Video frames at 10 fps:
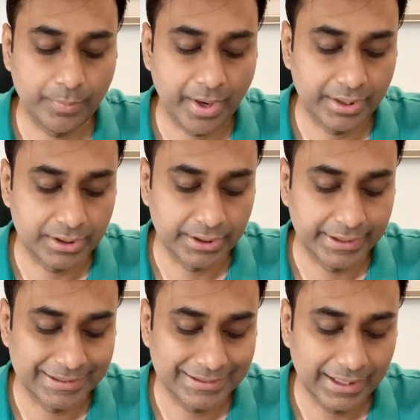remainder
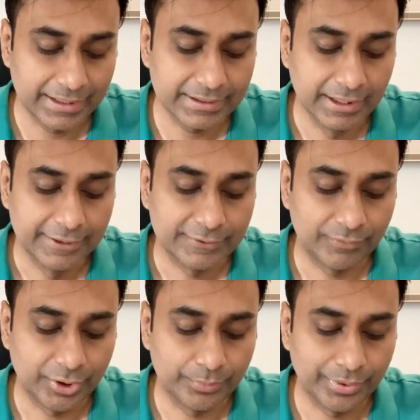is 6, so
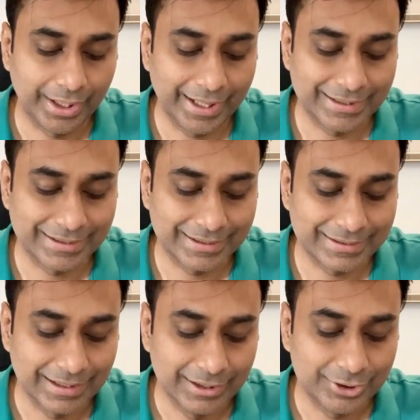when you put x as